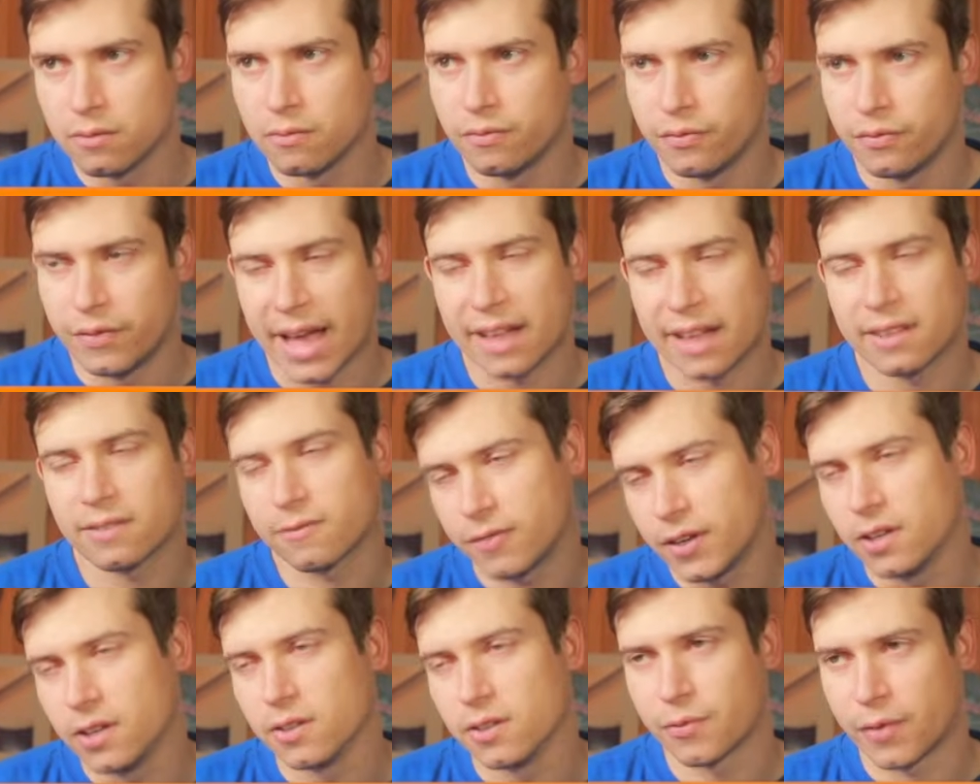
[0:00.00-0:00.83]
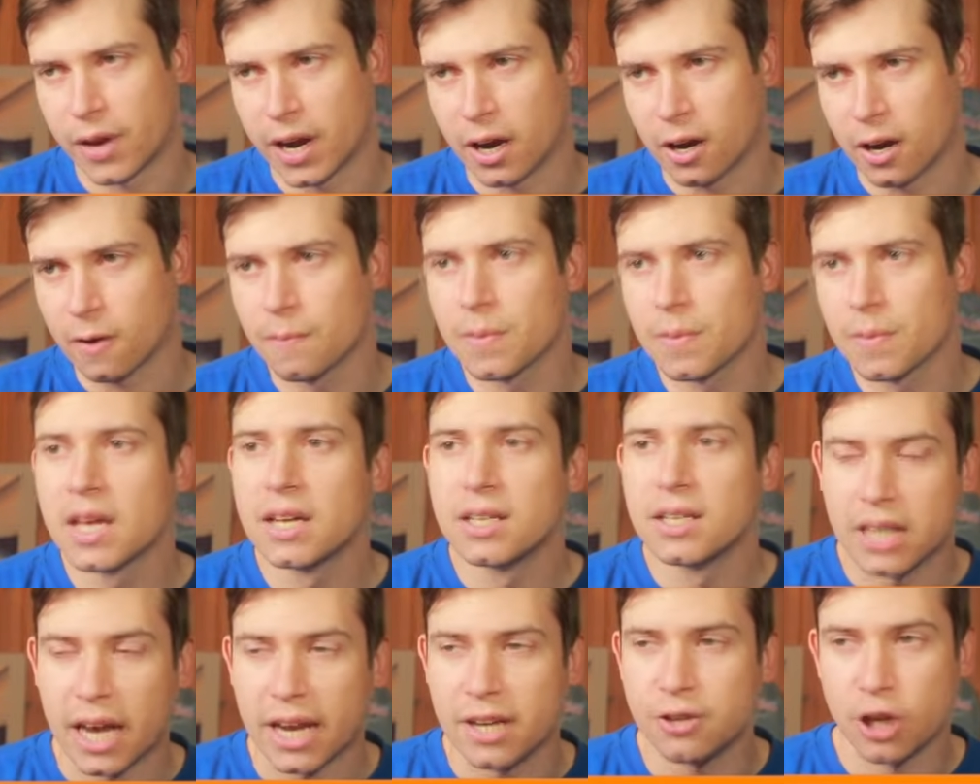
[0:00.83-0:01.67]
That feels fair.
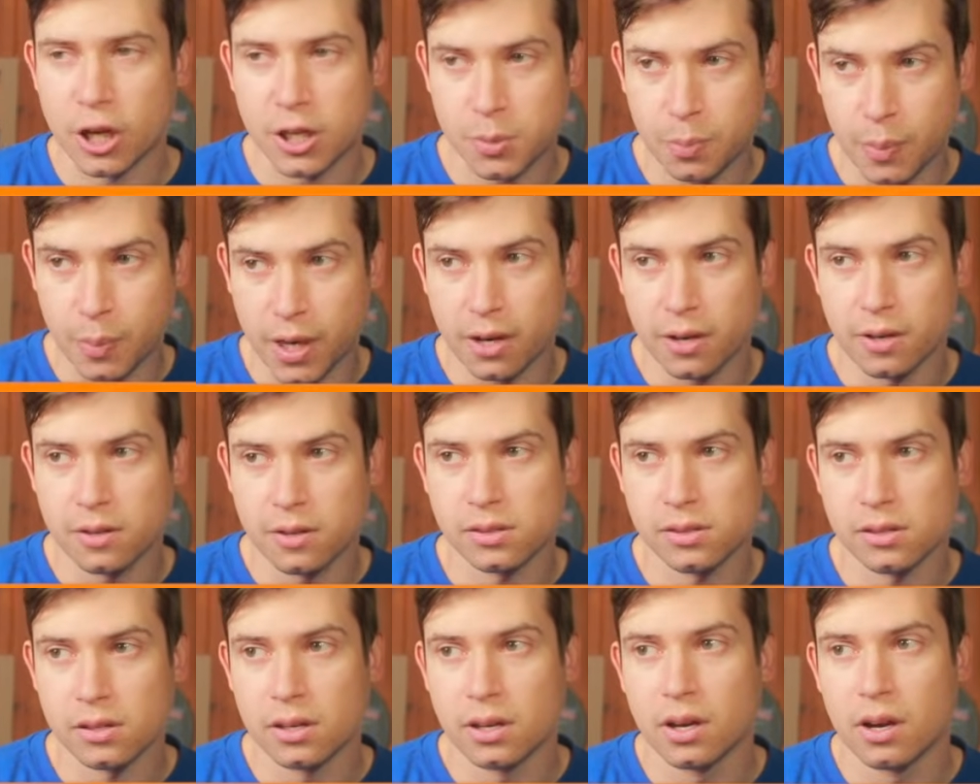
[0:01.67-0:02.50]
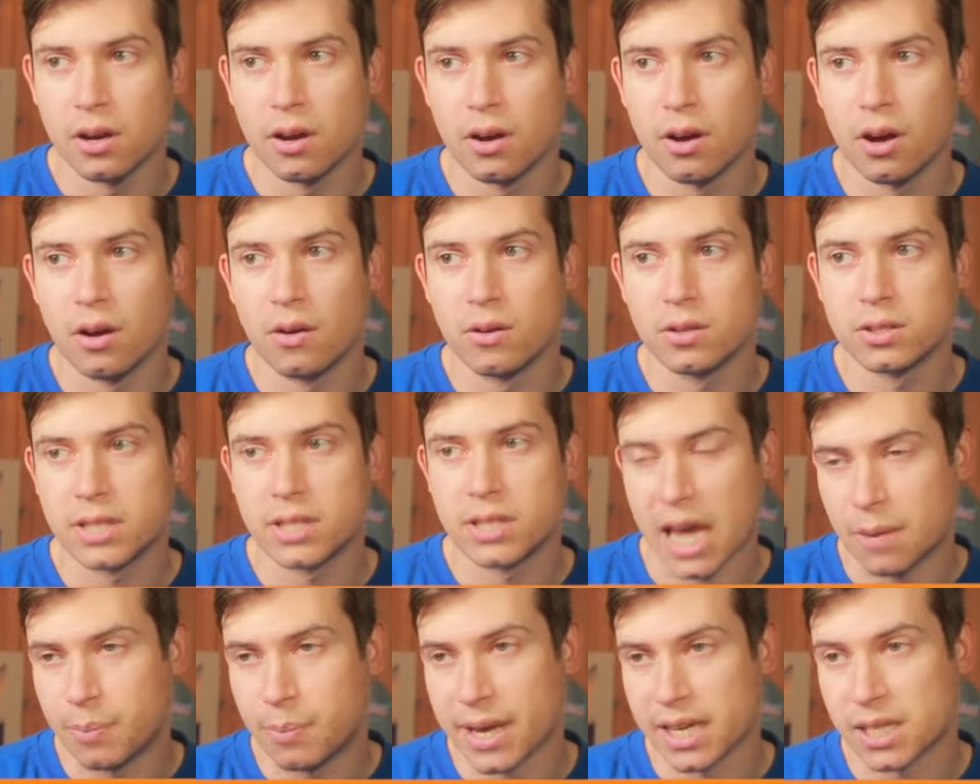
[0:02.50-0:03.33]
Tyjae Spears,
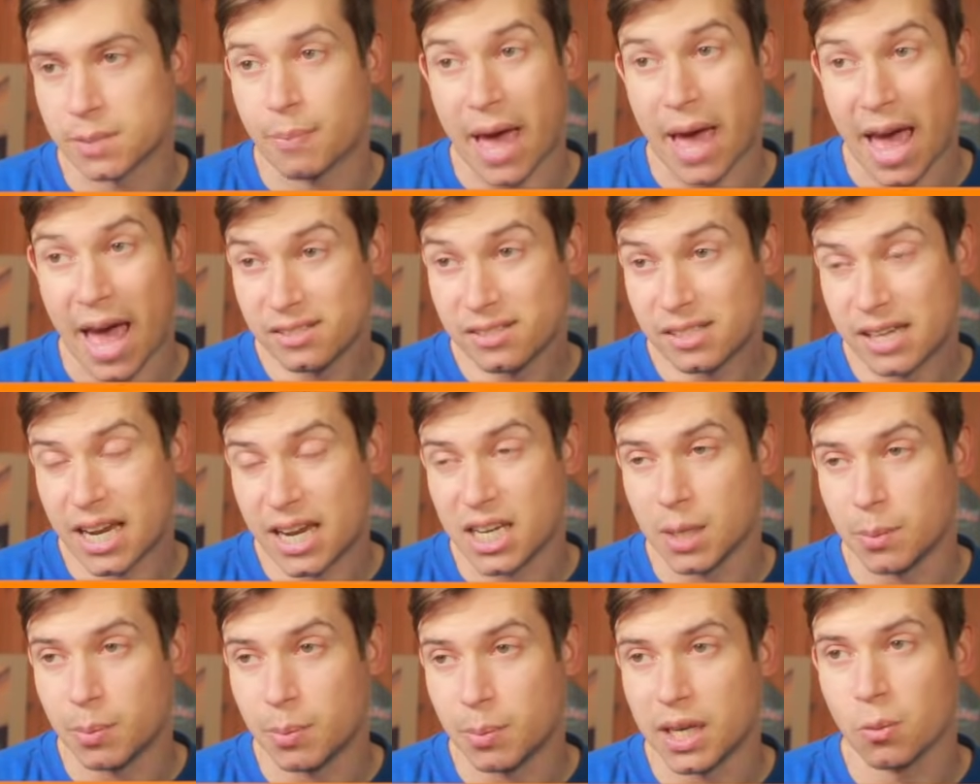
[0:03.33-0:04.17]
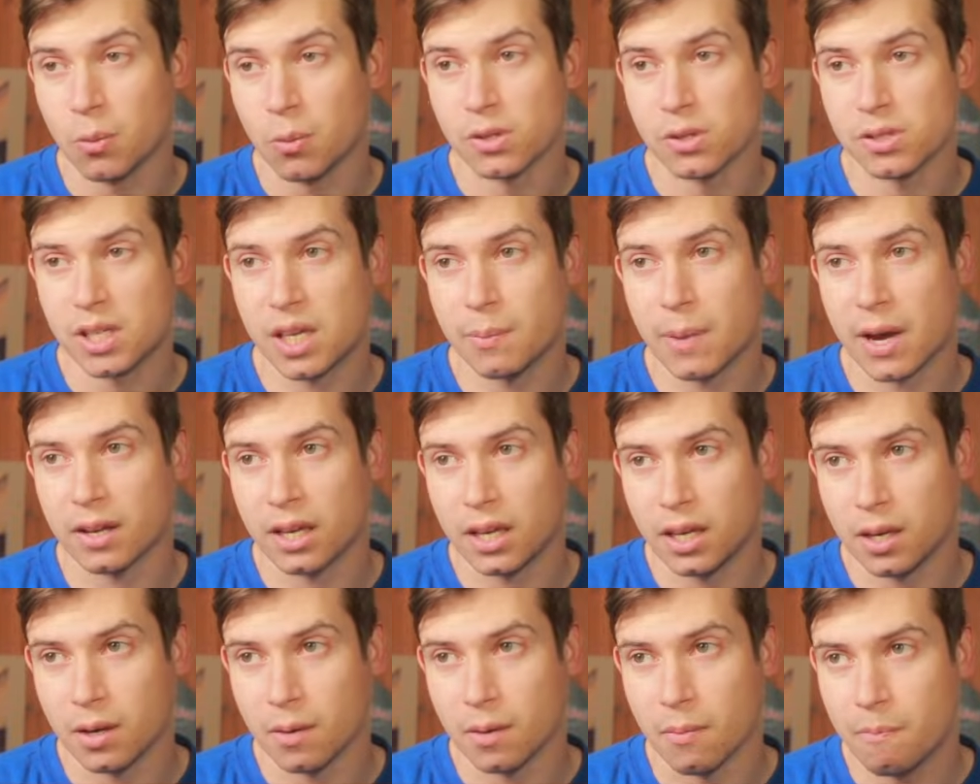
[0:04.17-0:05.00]
10 picks past ADP. We'll see about
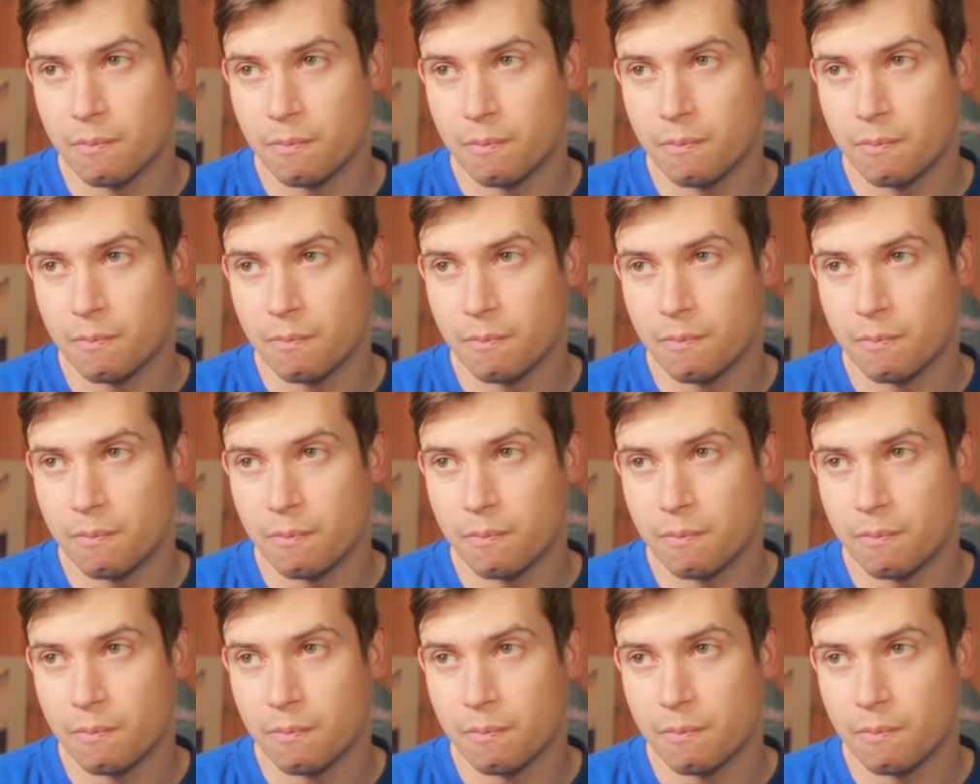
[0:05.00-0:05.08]
him.